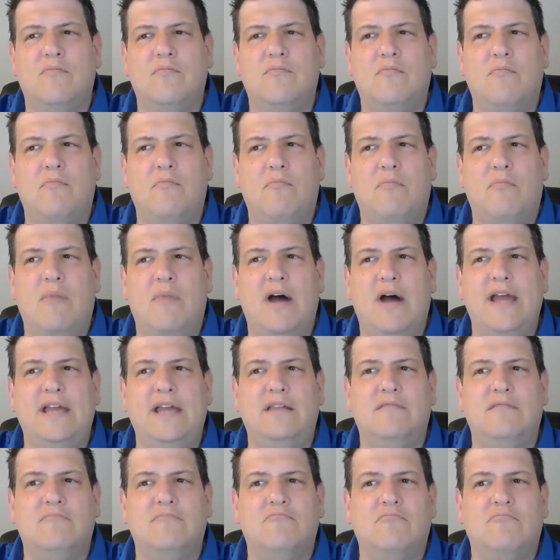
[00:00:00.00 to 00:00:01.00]

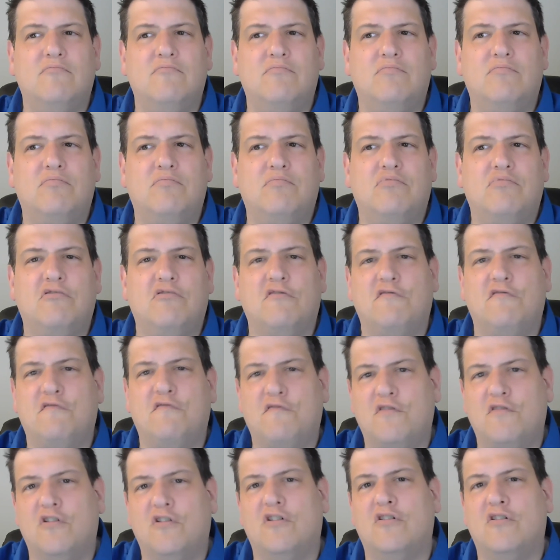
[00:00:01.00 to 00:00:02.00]
might
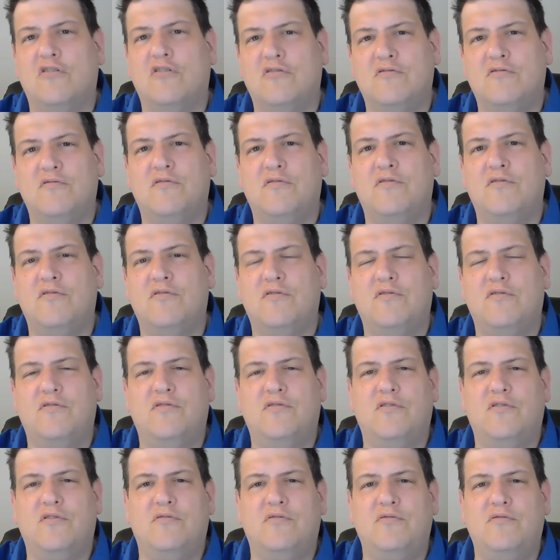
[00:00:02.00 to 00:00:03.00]
prefer
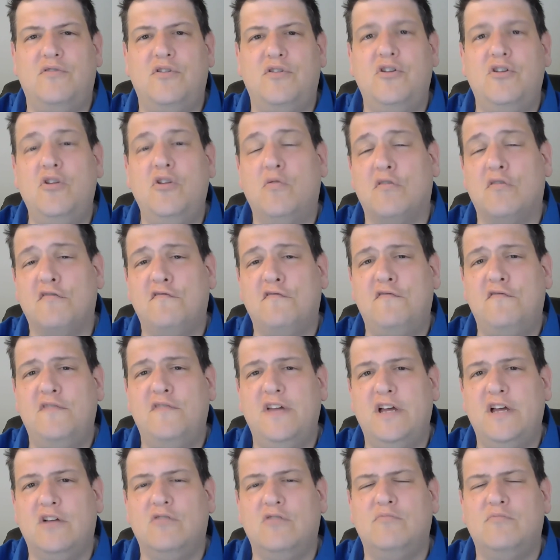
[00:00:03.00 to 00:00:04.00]
the newer
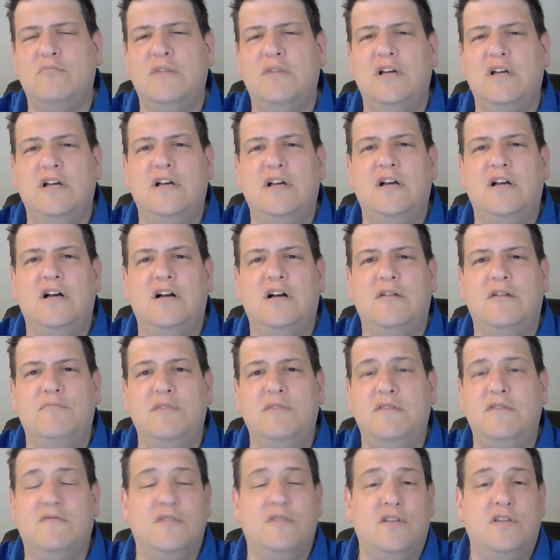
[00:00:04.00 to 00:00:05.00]
film,
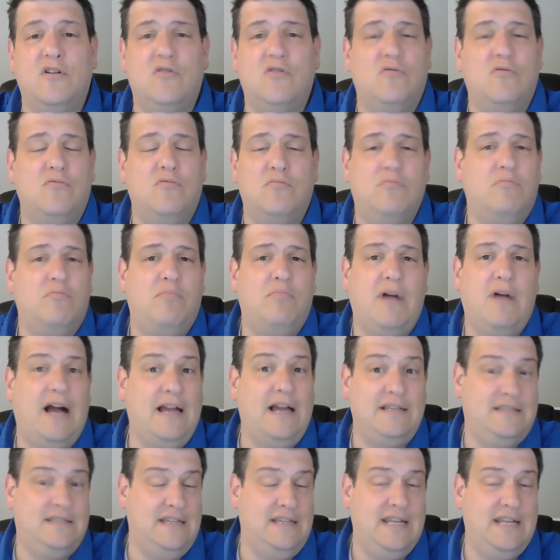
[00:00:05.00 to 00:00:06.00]
even though
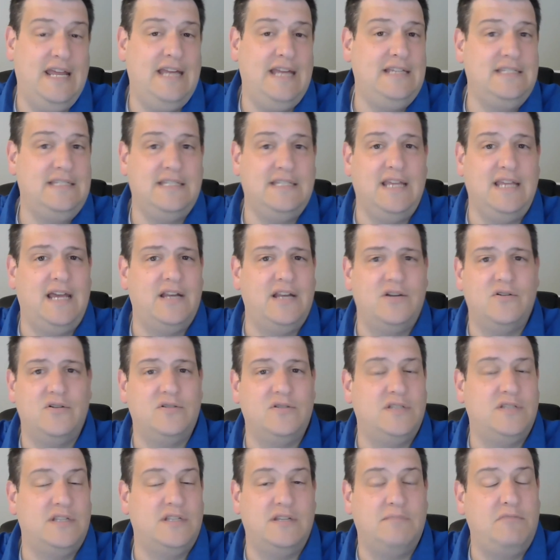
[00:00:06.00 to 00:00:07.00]
by today's
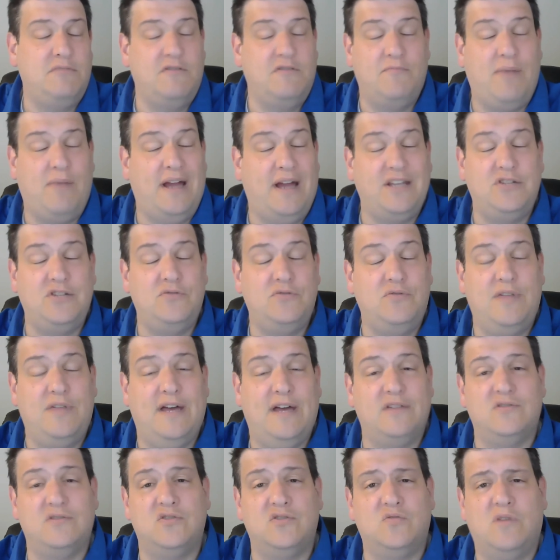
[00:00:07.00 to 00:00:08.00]
standards and by
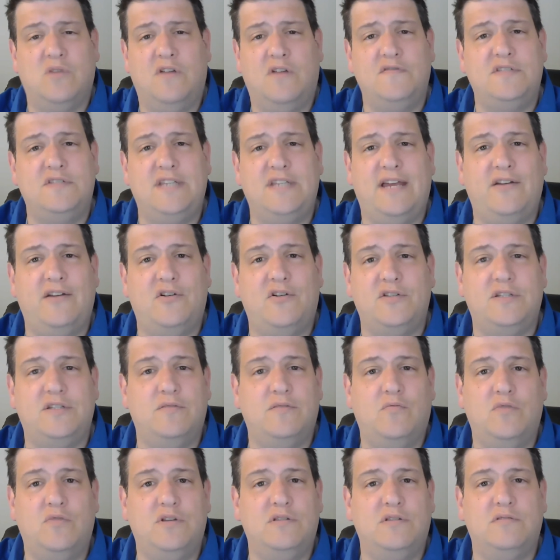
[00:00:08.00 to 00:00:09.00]
2012 standards,
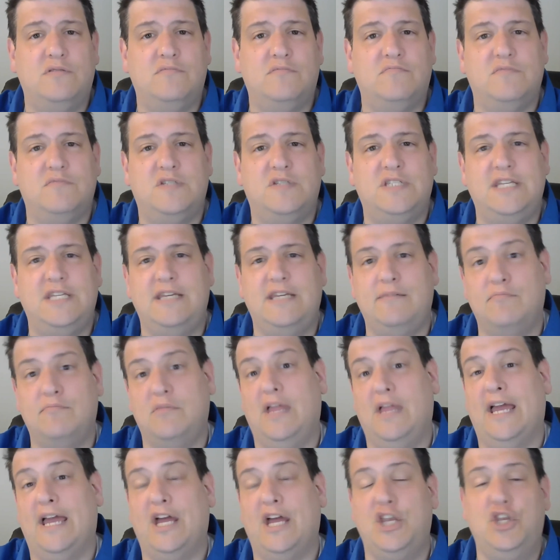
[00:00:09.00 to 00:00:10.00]
it wouldn't seem
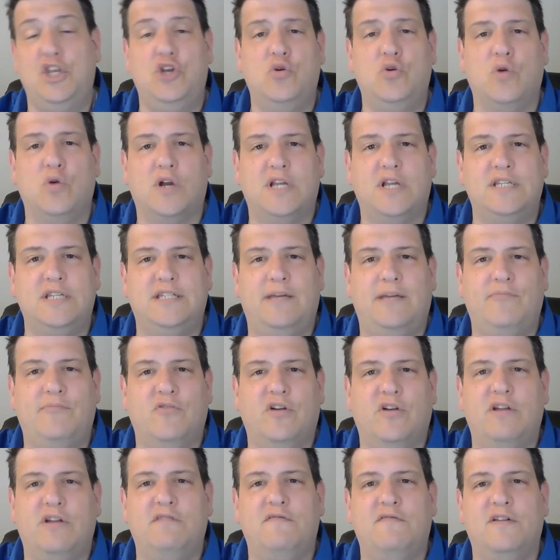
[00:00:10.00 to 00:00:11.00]
like a newer
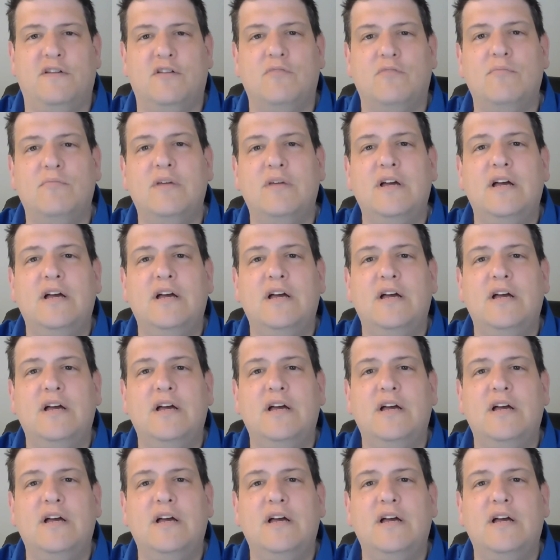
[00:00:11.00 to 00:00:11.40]
contemporary film.